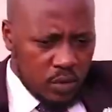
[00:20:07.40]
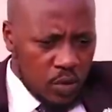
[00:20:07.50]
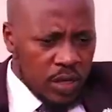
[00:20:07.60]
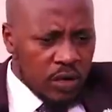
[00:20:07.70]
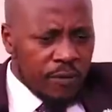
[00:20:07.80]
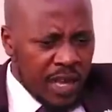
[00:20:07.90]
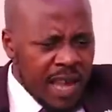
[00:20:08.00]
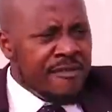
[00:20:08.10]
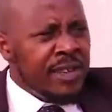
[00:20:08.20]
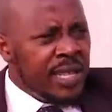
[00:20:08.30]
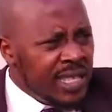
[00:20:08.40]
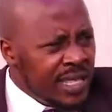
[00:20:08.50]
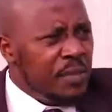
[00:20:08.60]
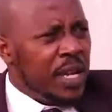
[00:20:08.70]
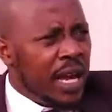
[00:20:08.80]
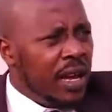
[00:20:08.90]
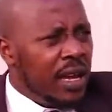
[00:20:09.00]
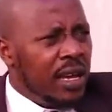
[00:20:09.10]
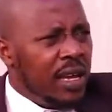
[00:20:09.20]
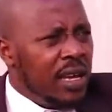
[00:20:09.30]
When you have everything similar,
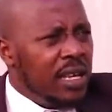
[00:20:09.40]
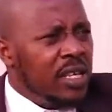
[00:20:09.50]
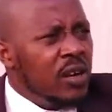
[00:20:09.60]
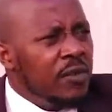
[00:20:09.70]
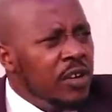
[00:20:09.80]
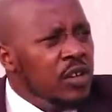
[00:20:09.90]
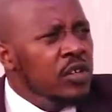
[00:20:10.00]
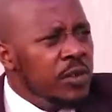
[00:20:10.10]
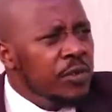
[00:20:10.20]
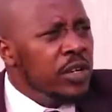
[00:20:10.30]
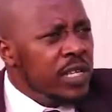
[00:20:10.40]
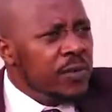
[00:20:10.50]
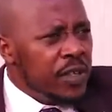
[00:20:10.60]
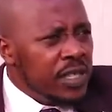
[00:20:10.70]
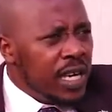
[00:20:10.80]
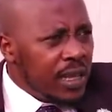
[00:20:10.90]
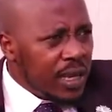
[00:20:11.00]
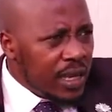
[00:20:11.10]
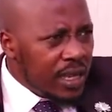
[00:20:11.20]
you have no usefulness for each other.